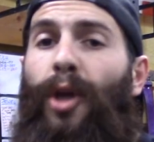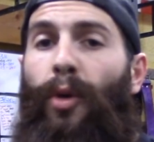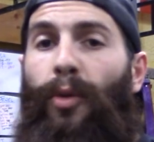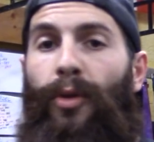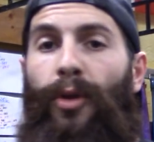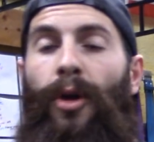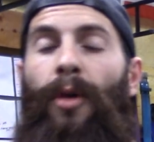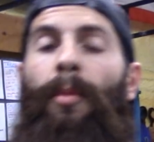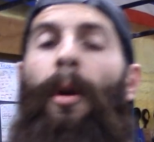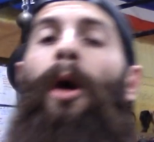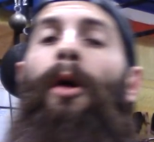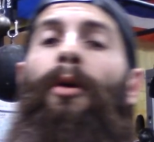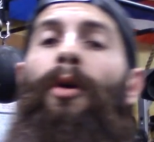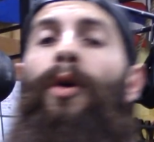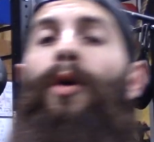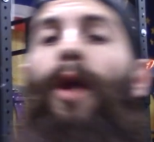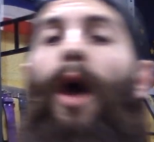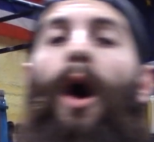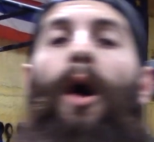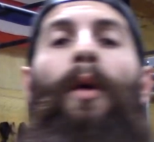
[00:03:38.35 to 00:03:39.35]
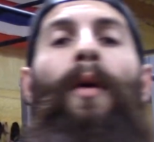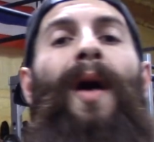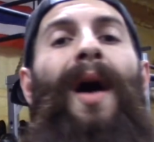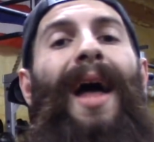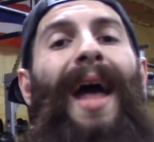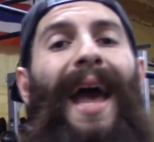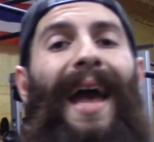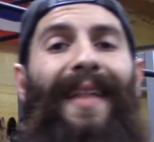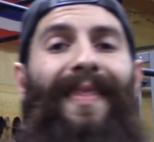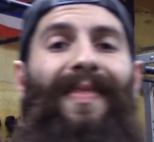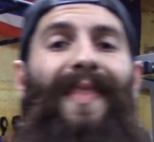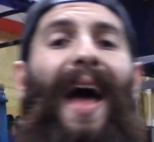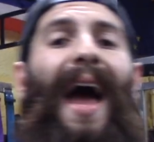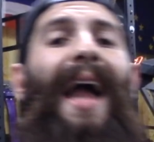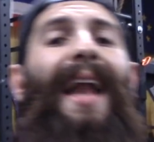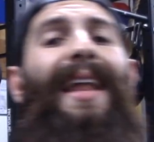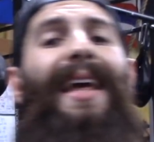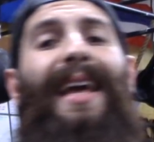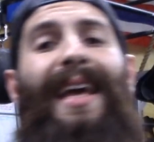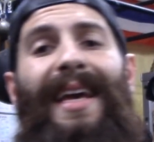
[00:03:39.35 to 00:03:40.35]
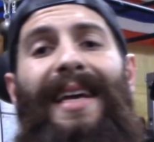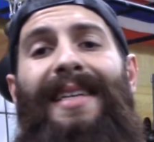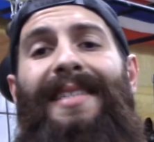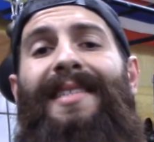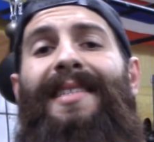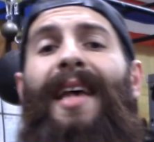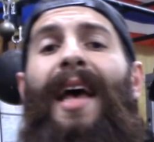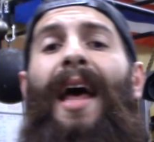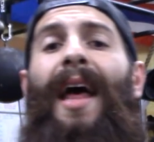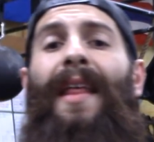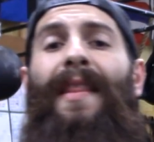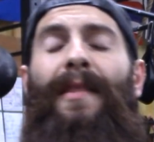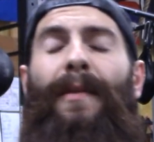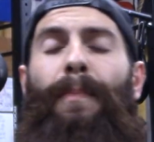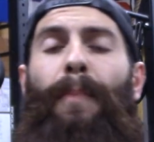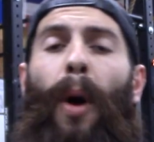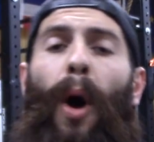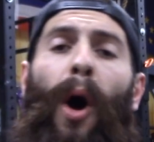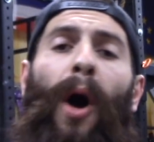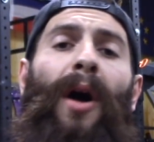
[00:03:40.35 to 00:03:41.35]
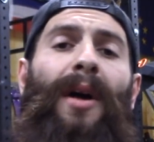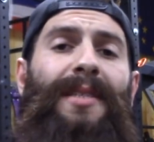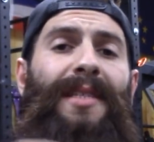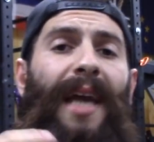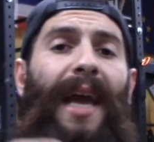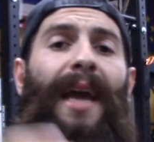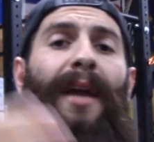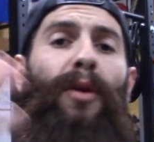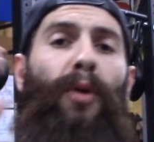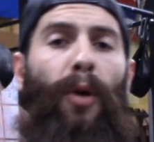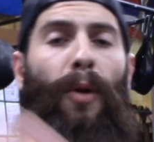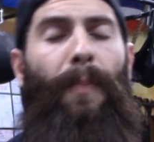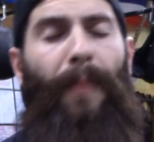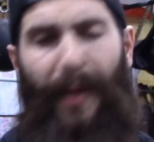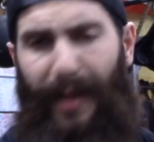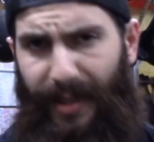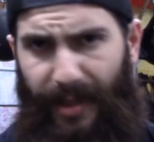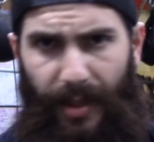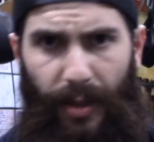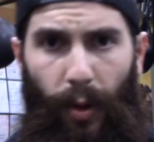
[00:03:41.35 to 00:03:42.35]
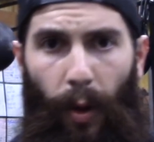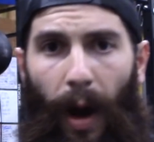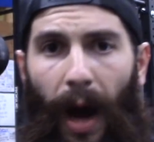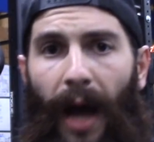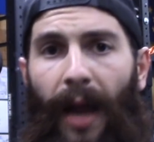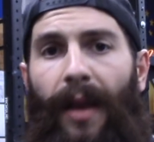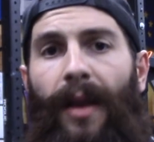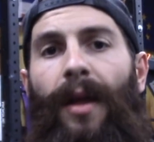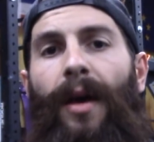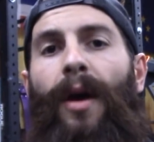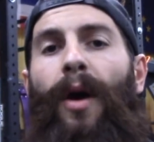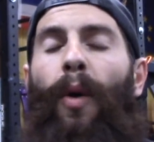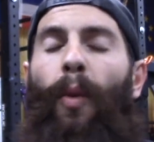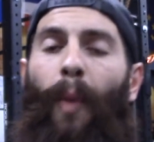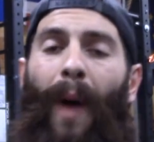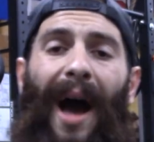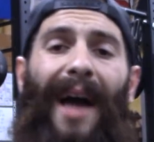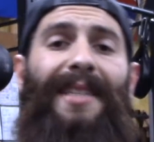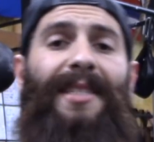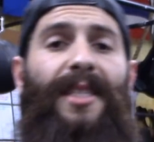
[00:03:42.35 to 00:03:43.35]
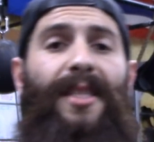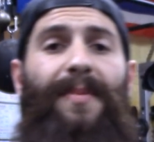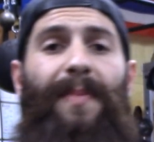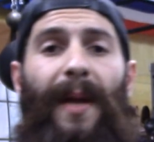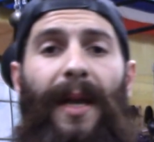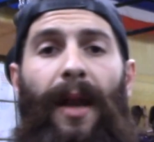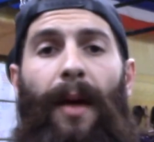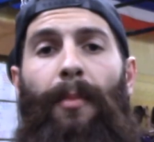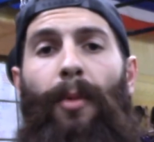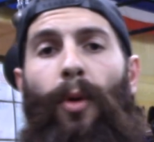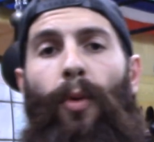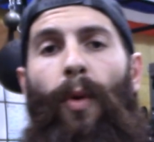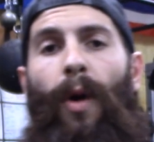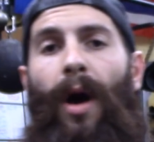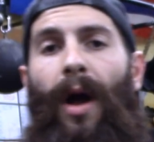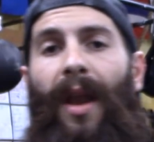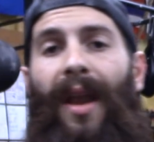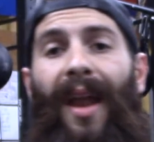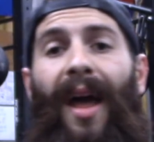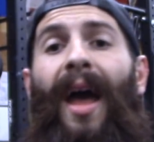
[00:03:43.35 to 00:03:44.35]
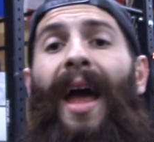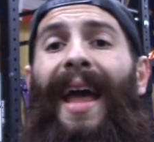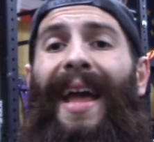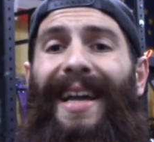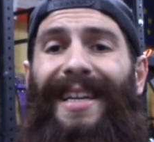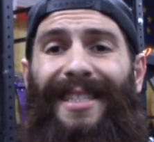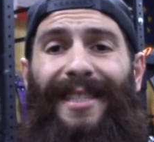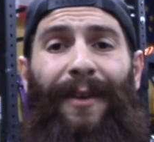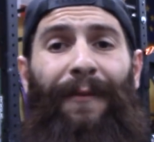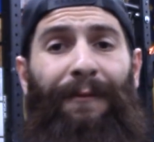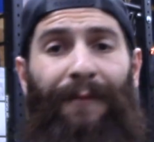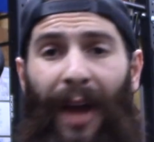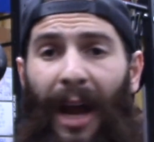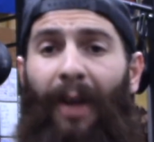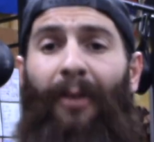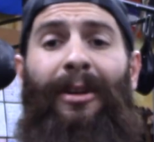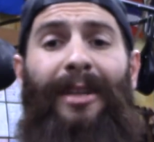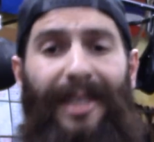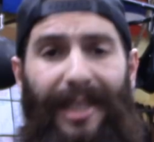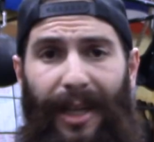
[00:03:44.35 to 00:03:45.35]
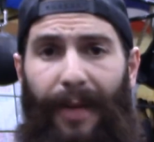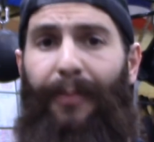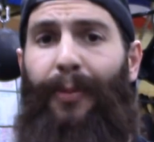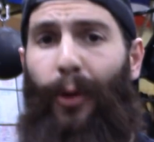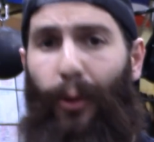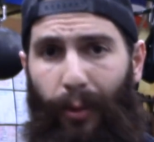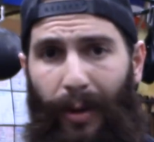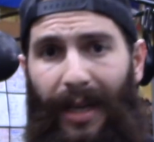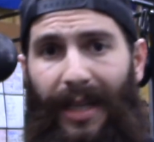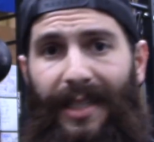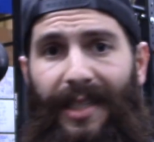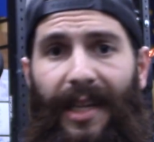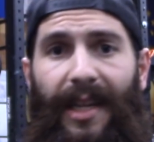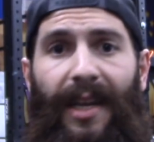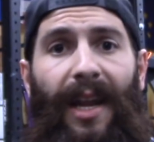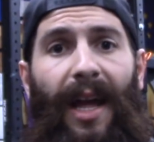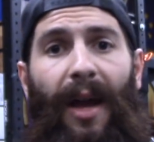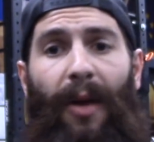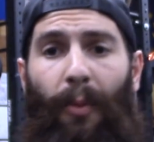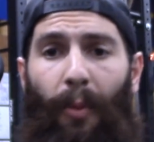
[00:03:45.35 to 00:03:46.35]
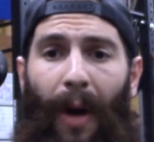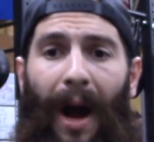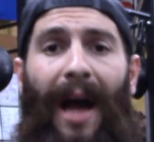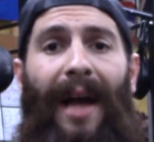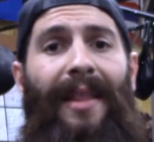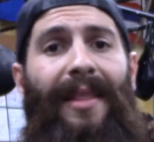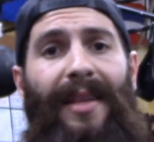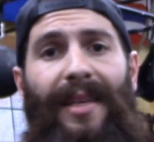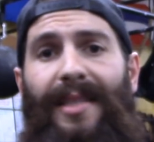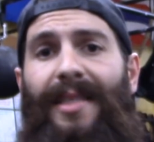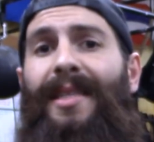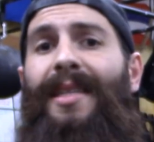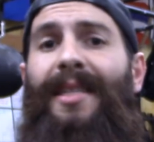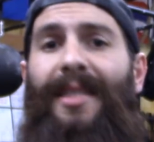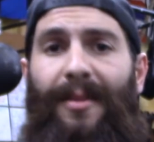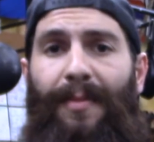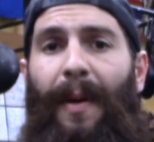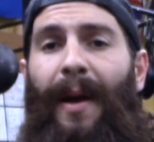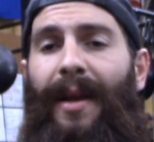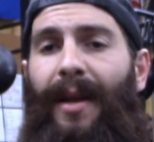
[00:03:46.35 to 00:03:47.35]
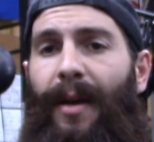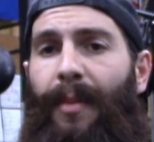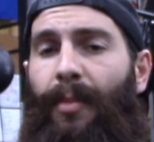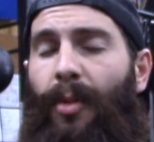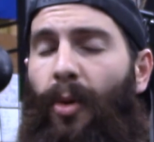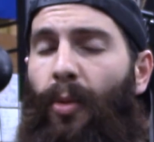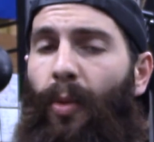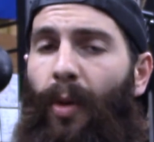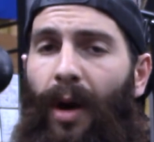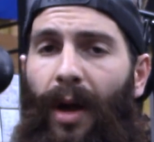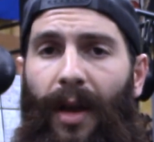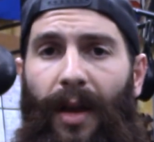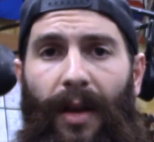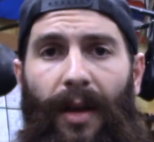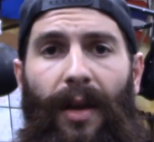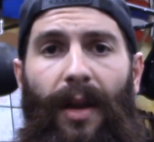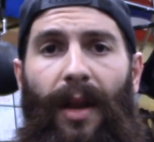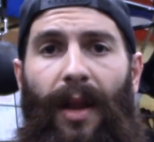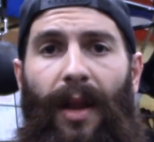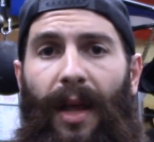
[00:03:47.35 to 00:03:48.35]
So numero uno, and that is the pause and or pin squat. Why is this my number 1? It's a very simple reason at why this is my number 1.